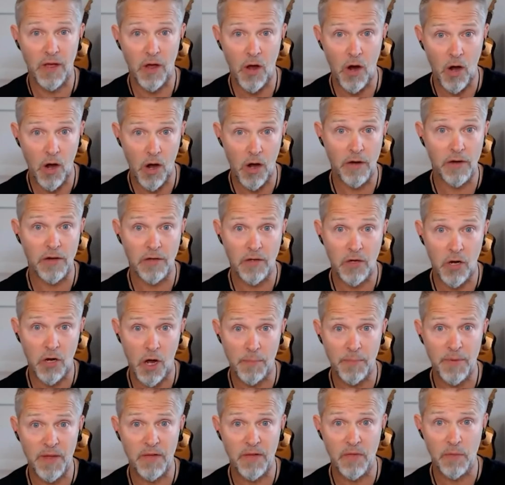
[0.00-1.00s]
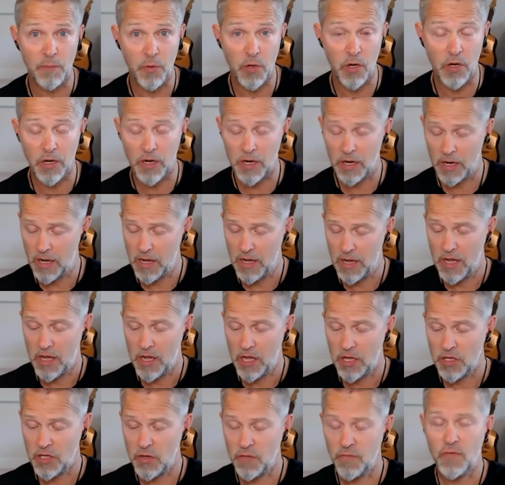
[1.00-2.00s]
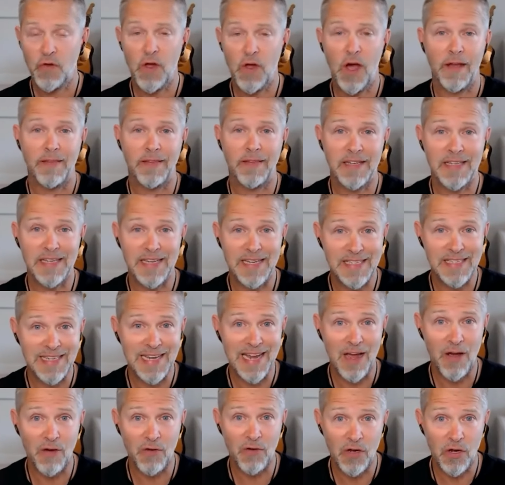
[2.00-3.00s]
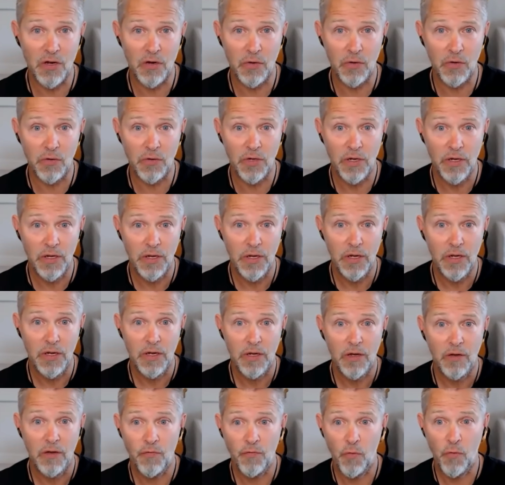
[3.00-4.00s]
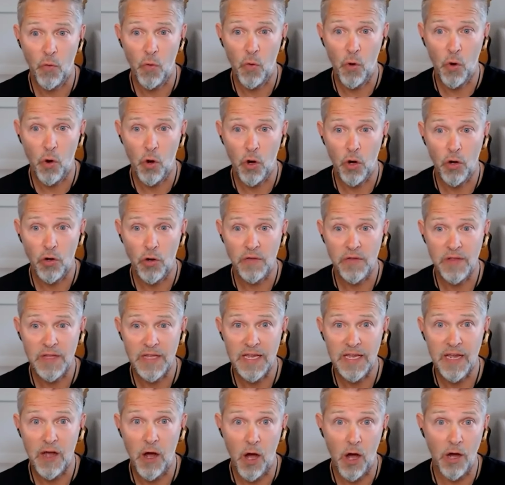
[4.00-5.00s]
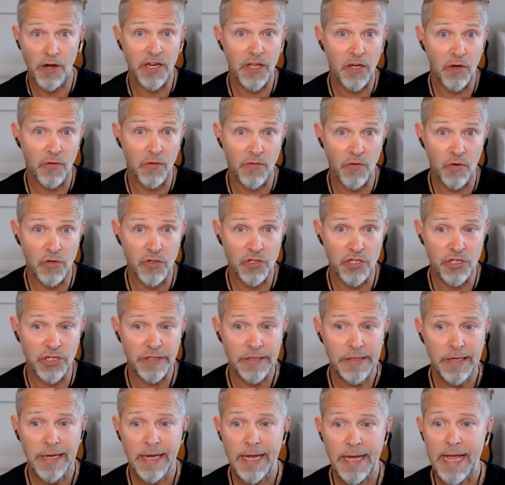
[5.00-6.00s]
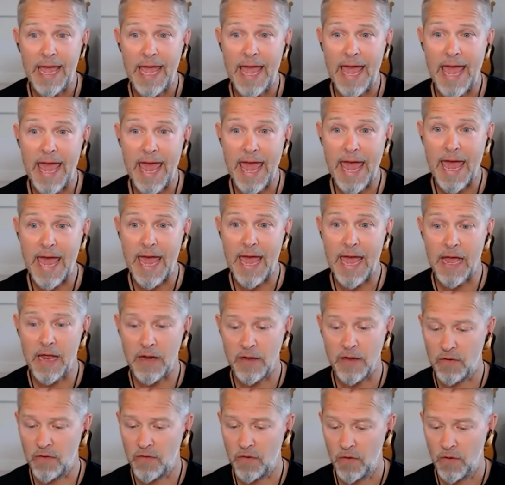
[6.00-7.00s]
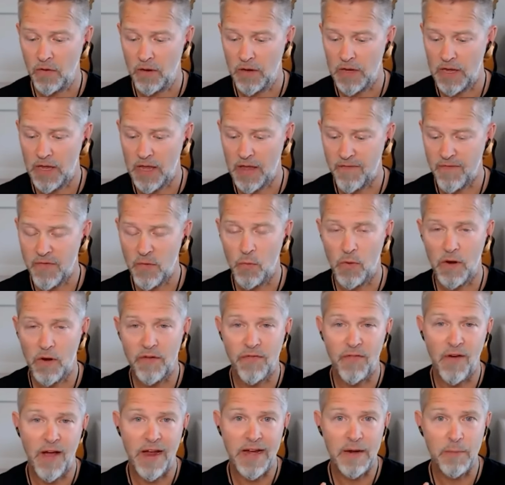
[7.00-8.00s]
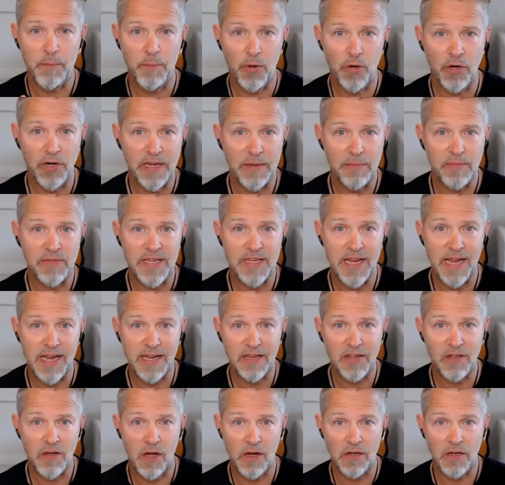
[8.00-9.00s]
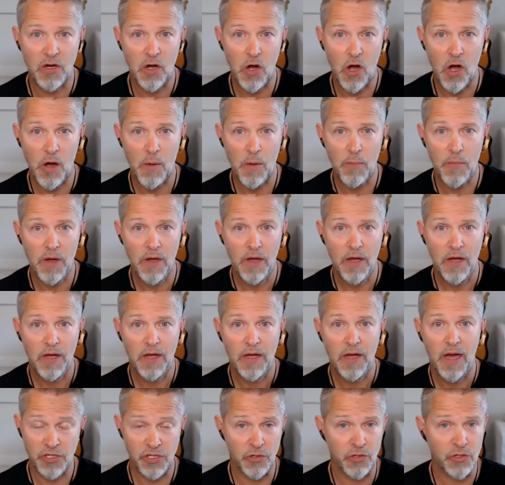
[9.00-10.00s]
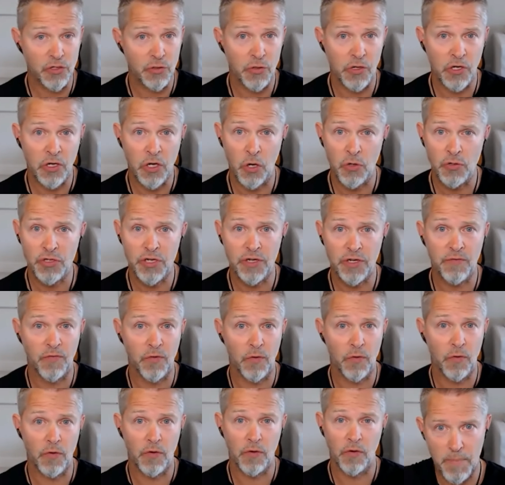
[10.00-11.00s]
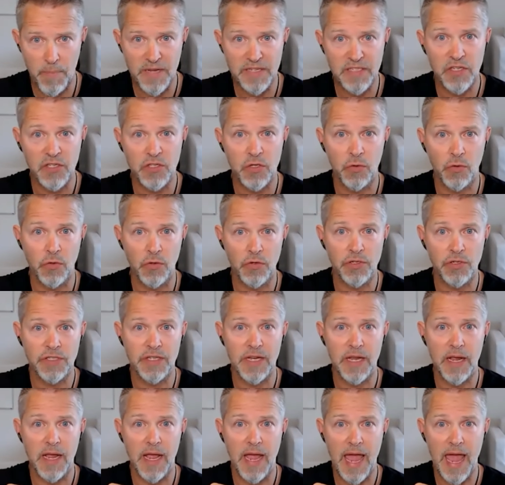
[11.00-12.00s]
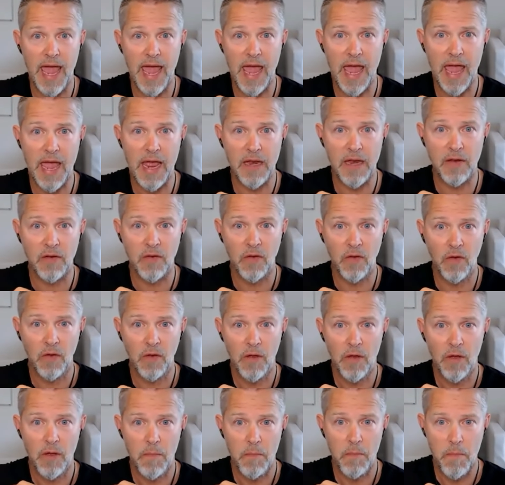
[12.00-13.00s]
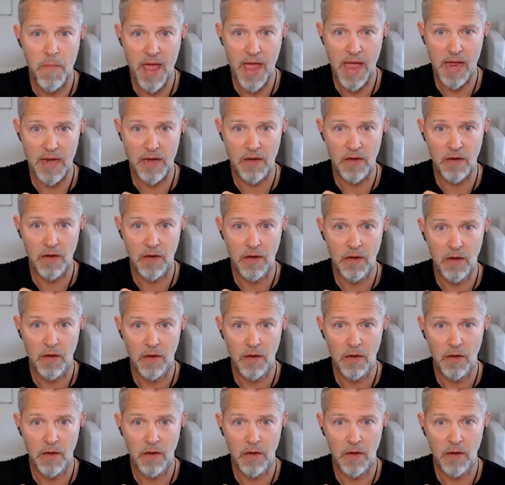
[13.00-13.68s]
hard copy of the book. You've got the discount code for the audio version. And if you want to find them, PurdeepSangha.com. You're doing coaching for business owners and men,